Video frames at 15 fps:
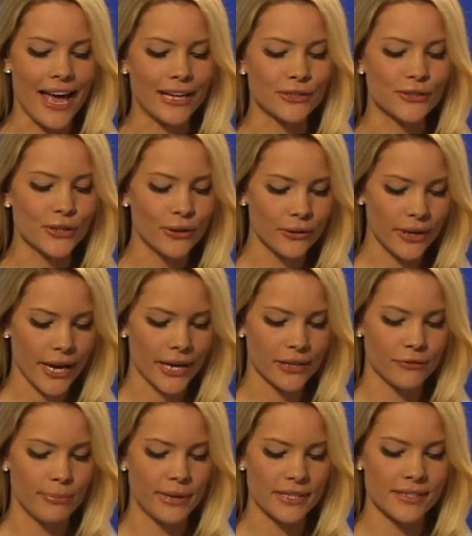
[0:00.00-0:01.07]
and took care
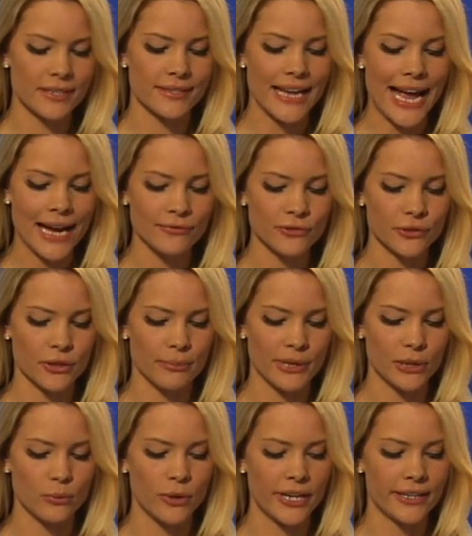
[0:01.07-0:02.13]
of business after the
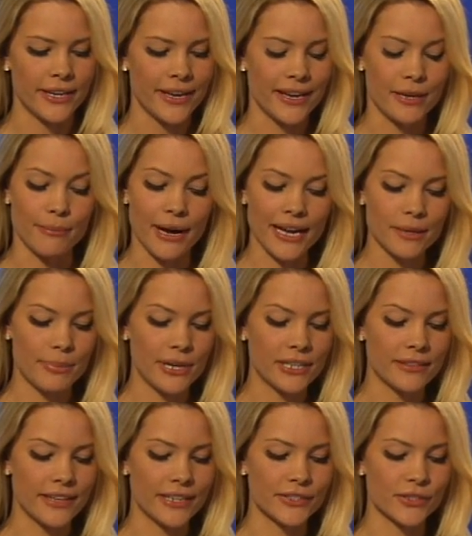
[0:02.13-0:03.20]
big win. In my
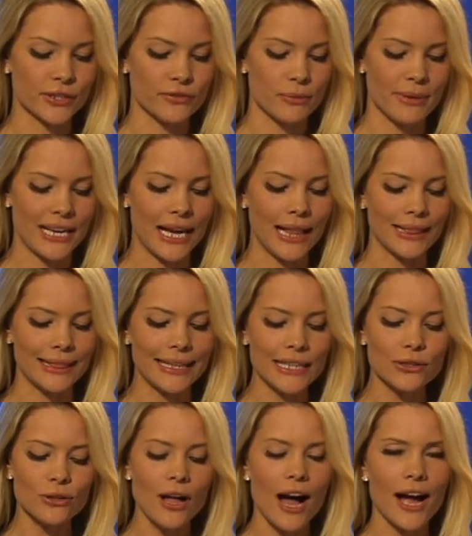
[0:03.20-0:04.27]
opinion, they deserve to be a
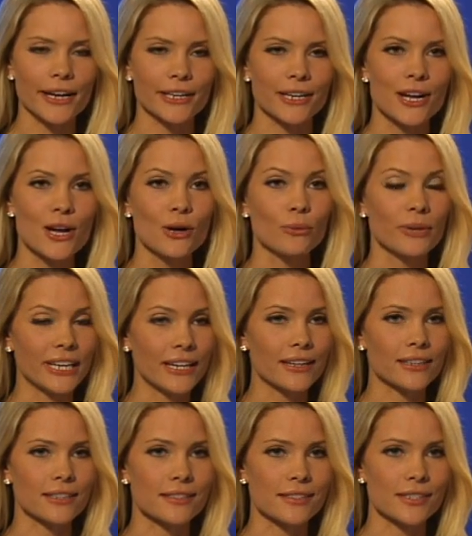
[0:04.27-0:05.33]
little higher. We need a
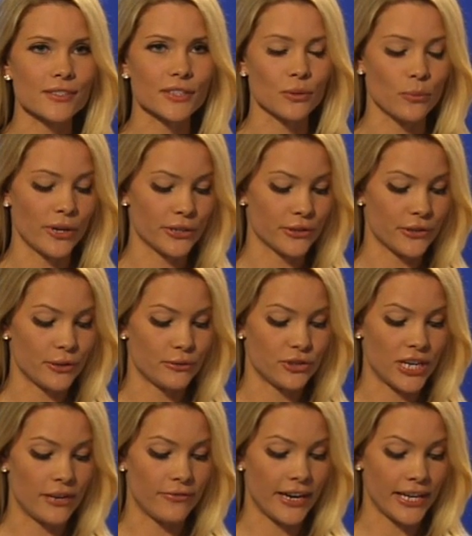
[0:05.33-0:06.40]
consistent winner though,
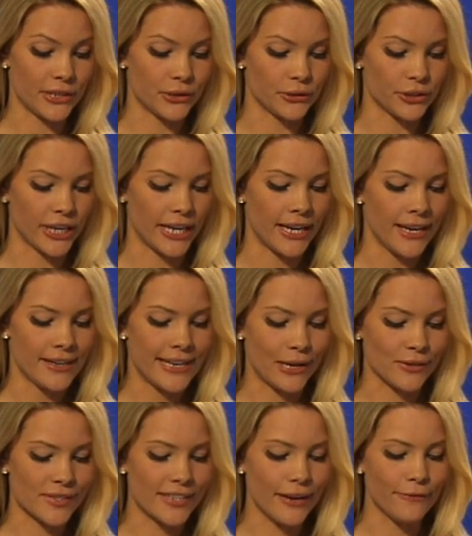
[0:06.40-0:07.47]
Jeff, I agree. Now
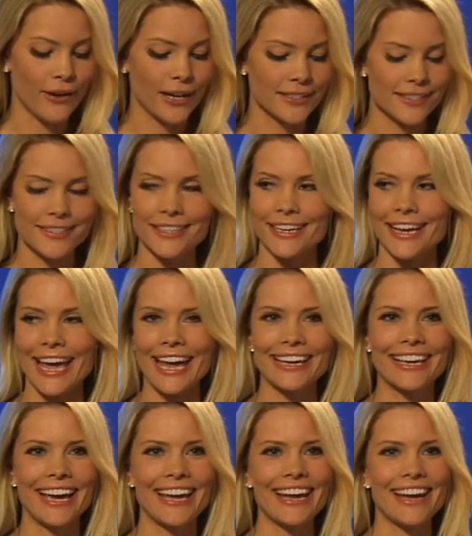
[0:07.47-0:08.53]
Stefan C,
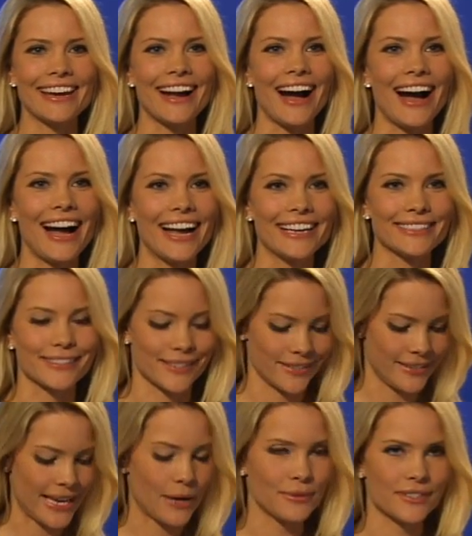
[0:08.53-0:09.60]
aka Eyes.
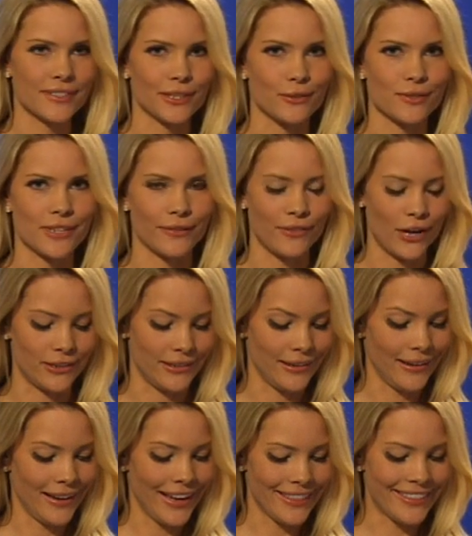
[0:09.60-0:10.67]
Yeah, we see you, Stefan.
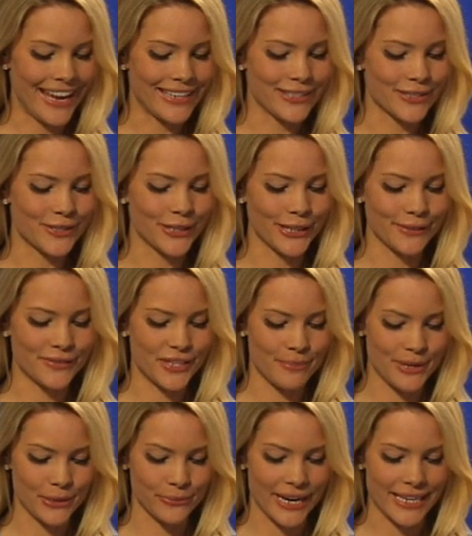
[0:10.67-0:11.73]
They deserve to
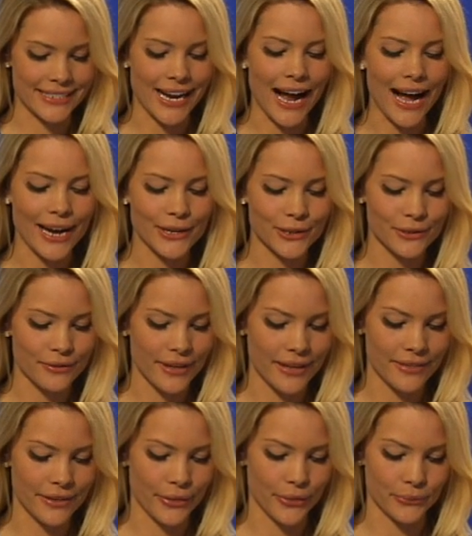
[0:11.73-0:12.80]
be ranked higher
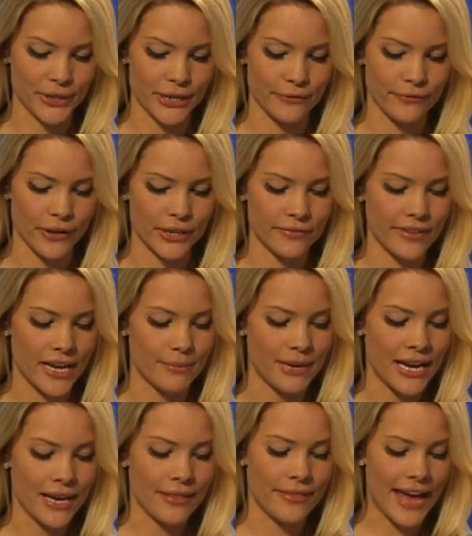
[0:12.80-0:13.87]
than the 3 in front of them.
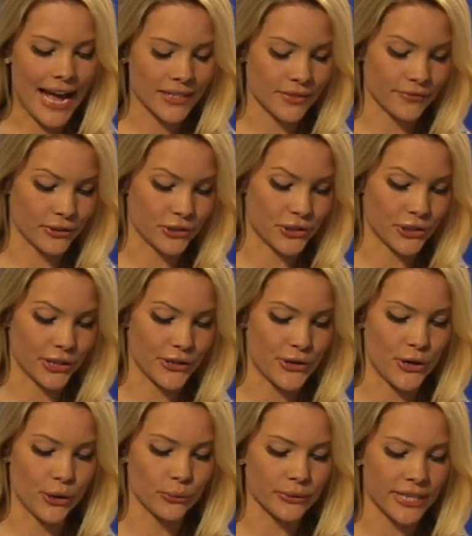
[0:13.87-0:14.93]
That's for sure.
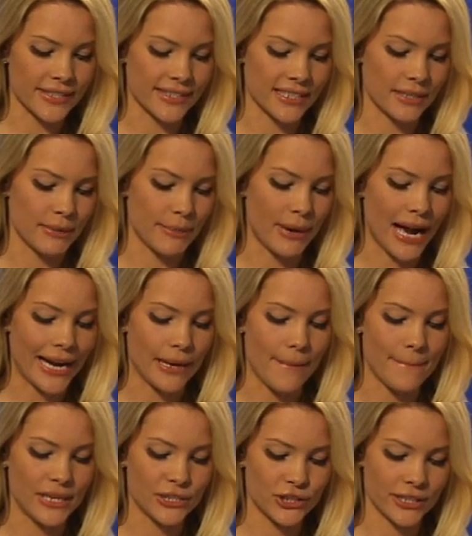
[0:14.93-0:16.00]
No reason to be behind behind
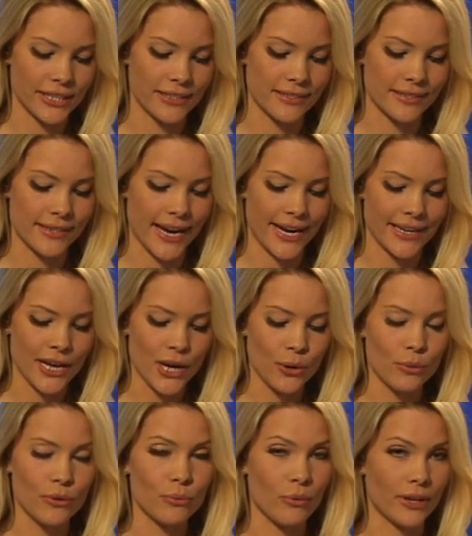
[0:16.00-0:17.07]
Michigan State
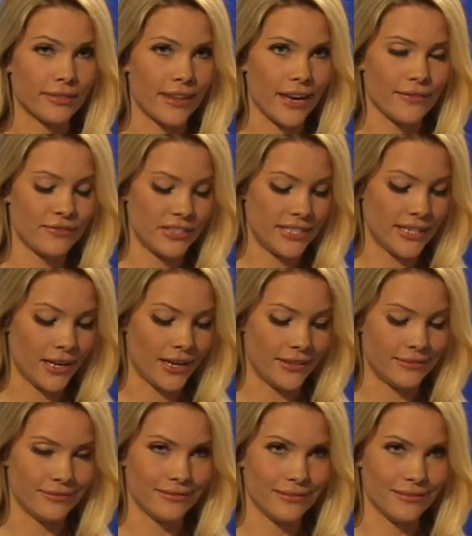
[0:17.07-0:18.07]
with what they've the done. Canes have